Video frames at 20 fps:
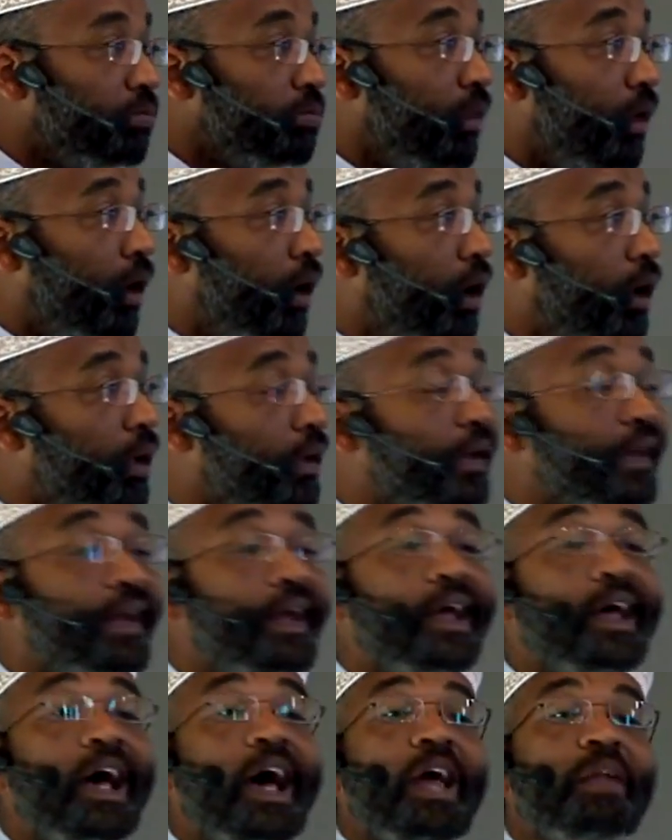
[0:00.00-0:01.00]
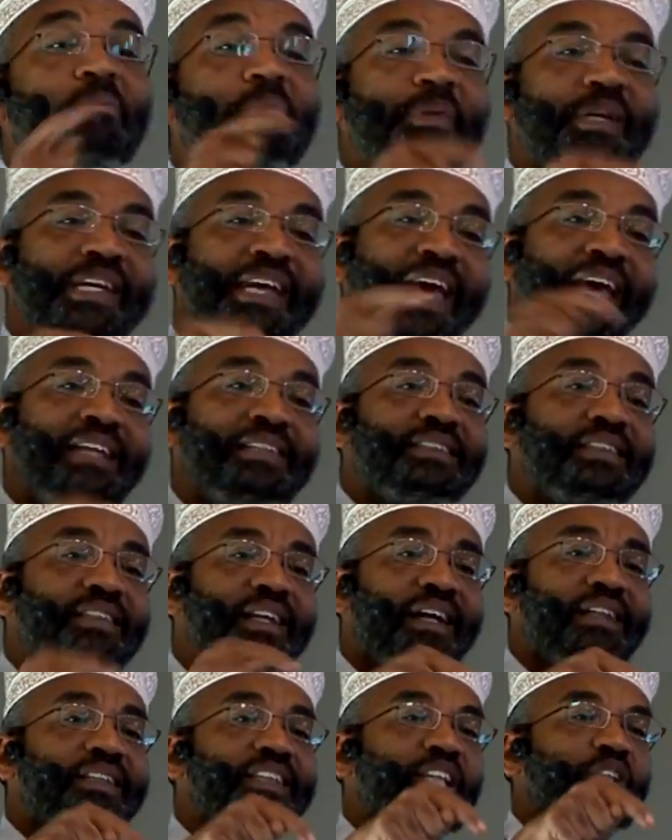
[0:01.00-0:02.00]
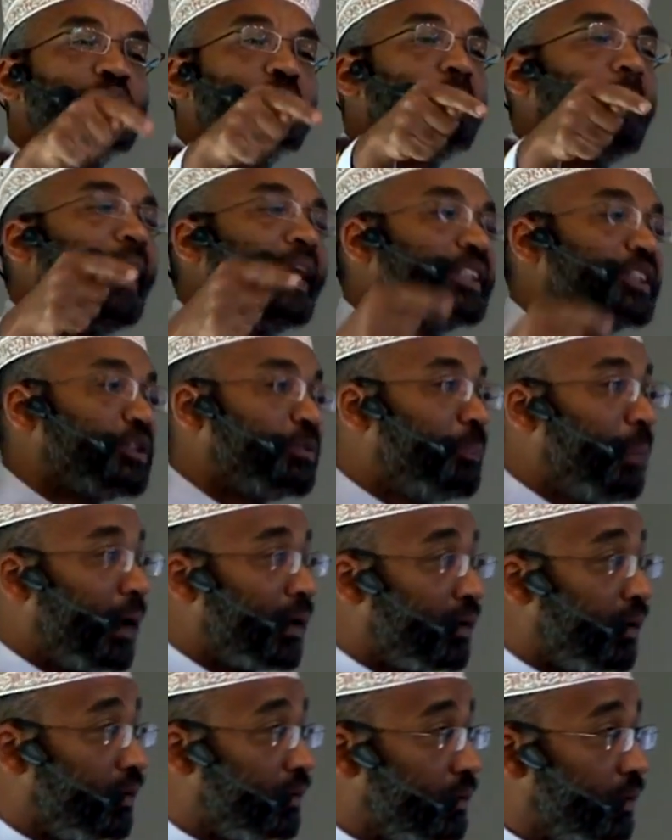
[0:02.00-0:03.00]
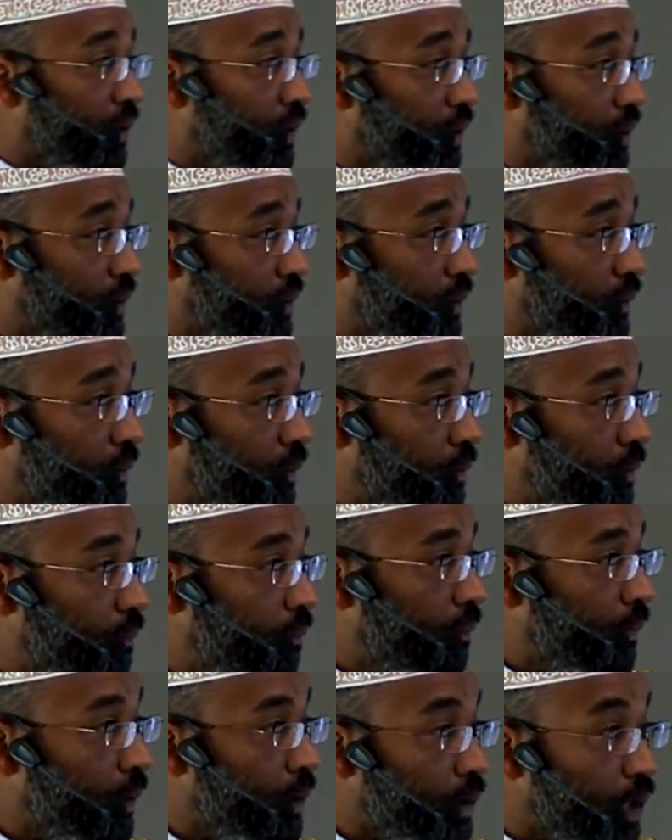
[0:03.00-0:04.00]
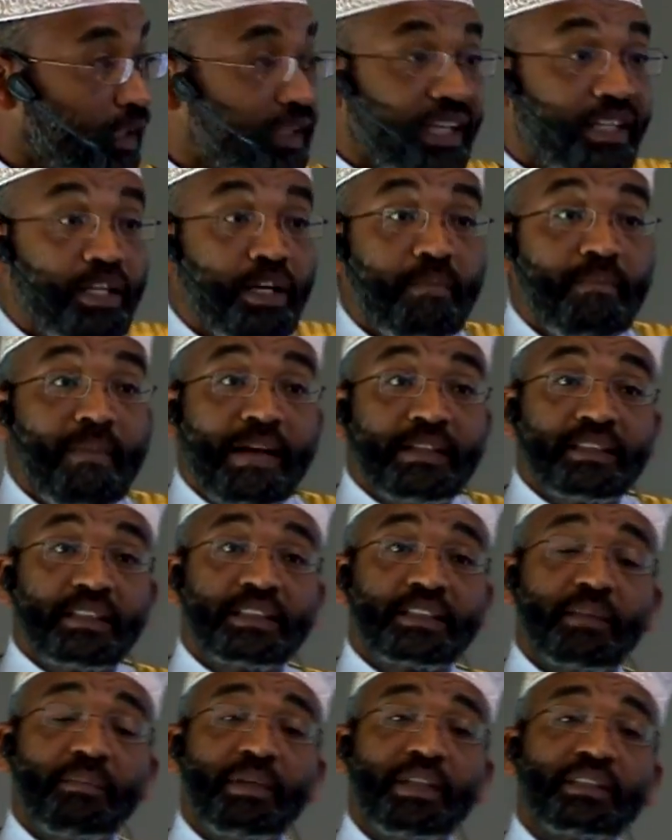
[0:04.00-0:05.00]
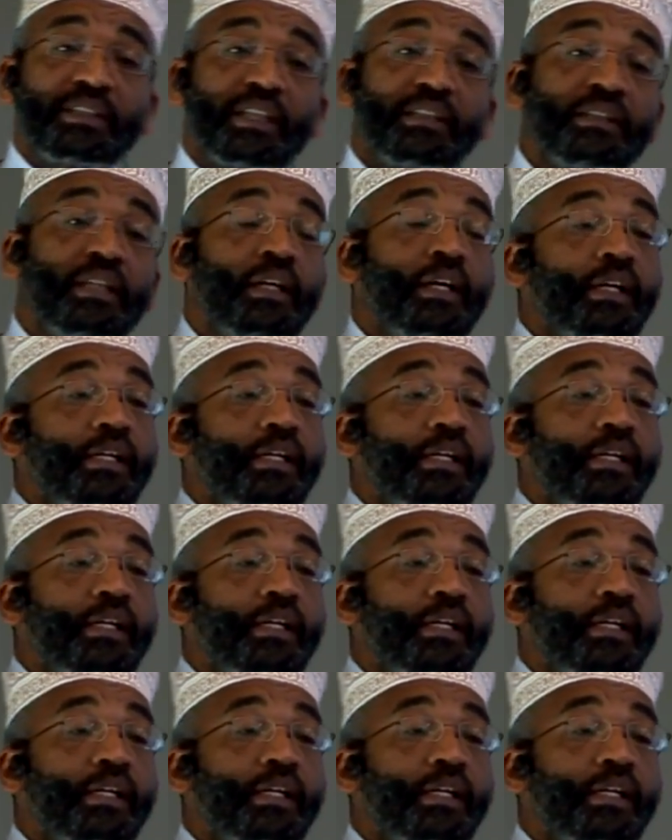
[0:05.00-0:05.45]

Allah and be hated and despised by Allah. Can you imagine somebody says,